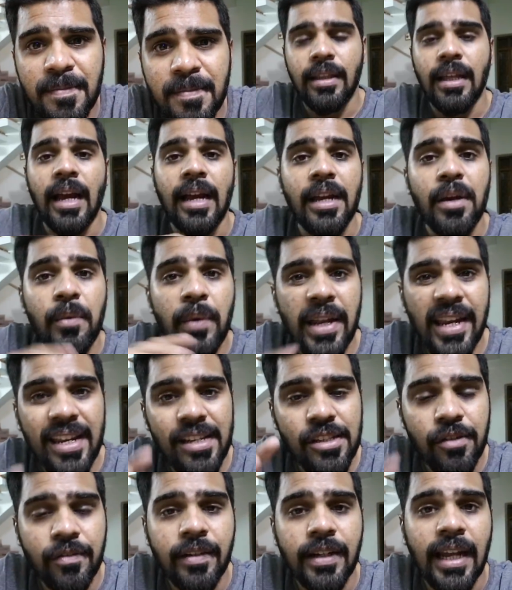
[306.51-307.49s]
The higher
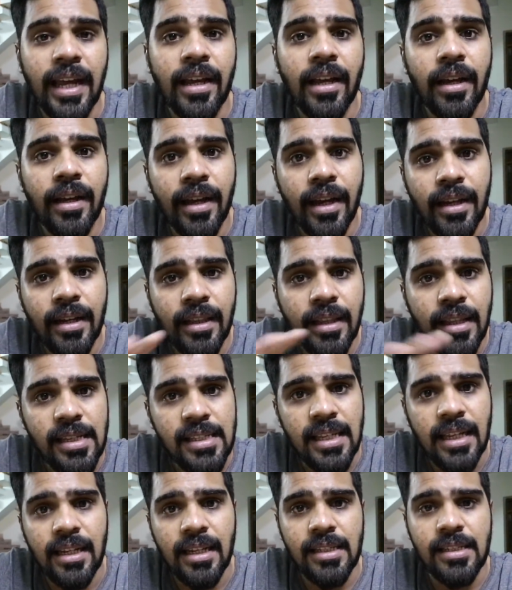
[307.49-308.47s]
variants of the Tiger get the
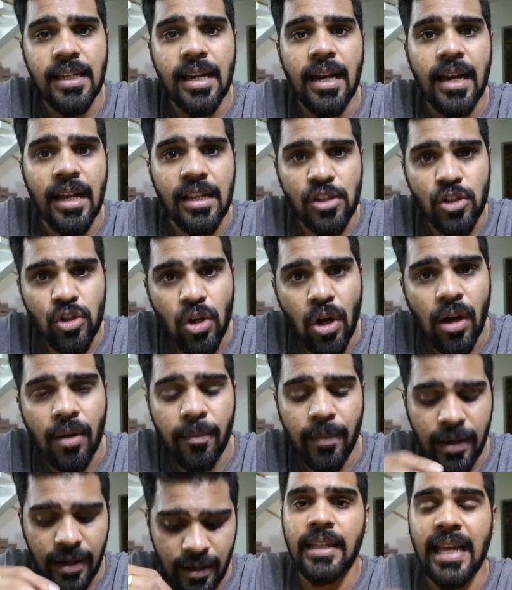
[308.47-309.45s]
center stand as stock,
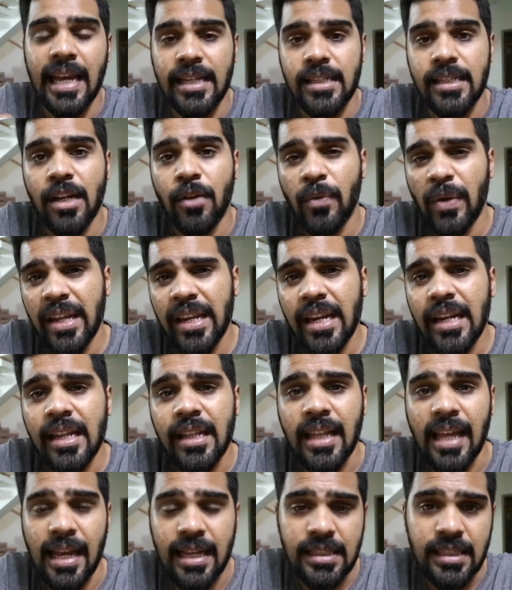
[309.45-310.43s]
but the XR variant
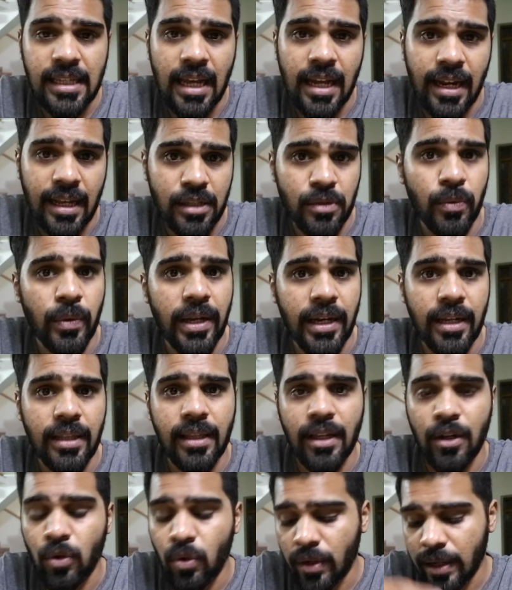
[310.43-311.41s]
and the XRX variant,
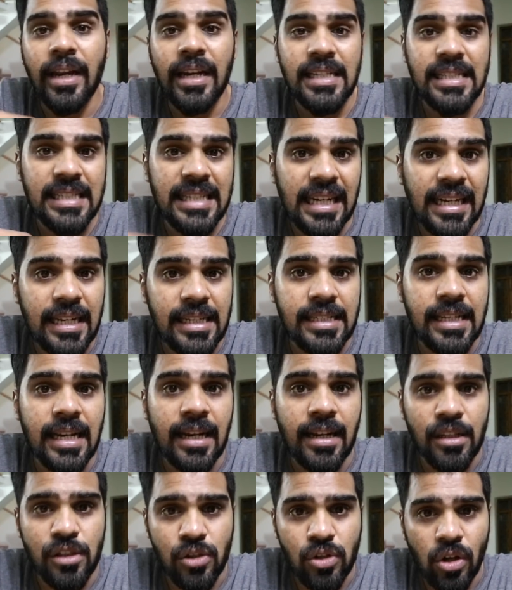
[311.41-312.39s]
they don't get center
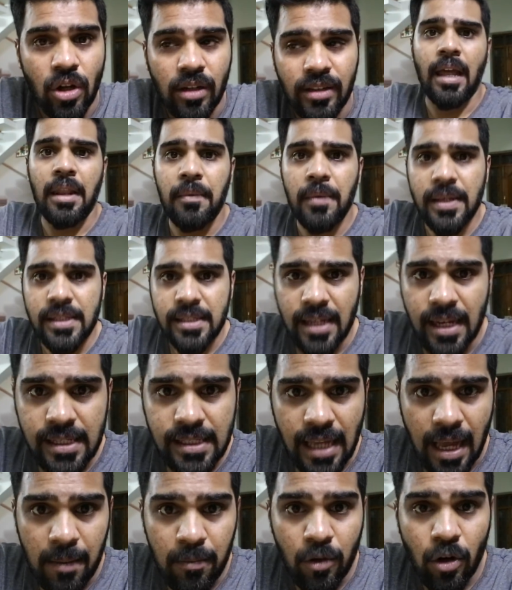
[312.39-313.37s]
stand as stock. Anyways
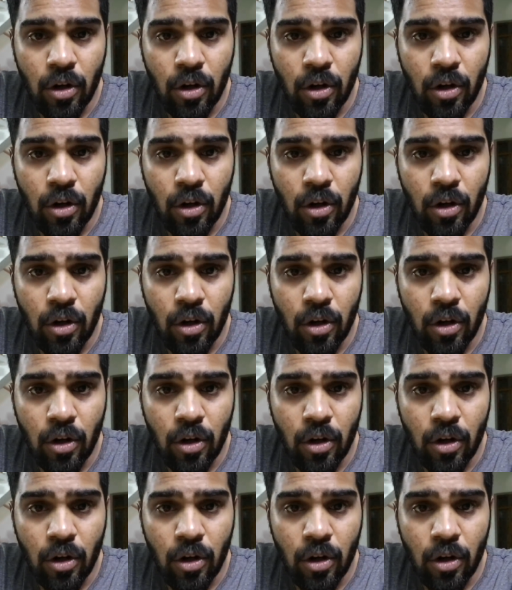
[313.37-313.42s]
guys, I'm